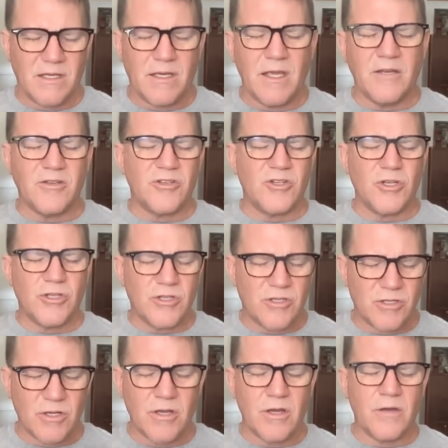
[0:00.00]

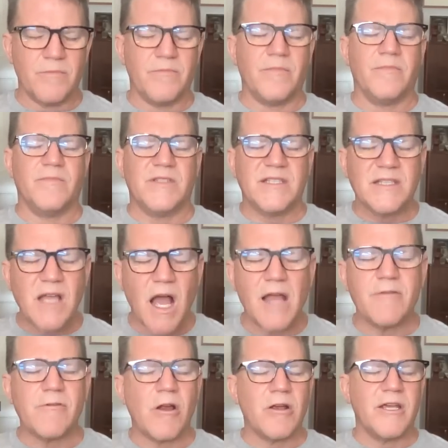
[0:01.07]

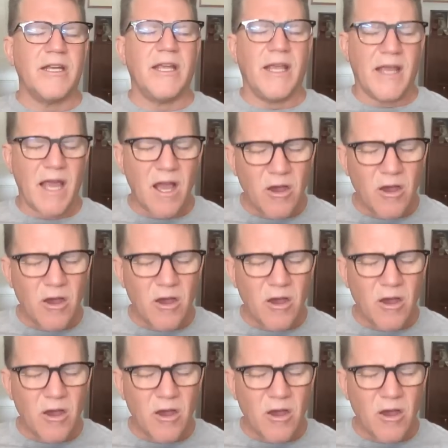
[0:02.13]
skyrocketing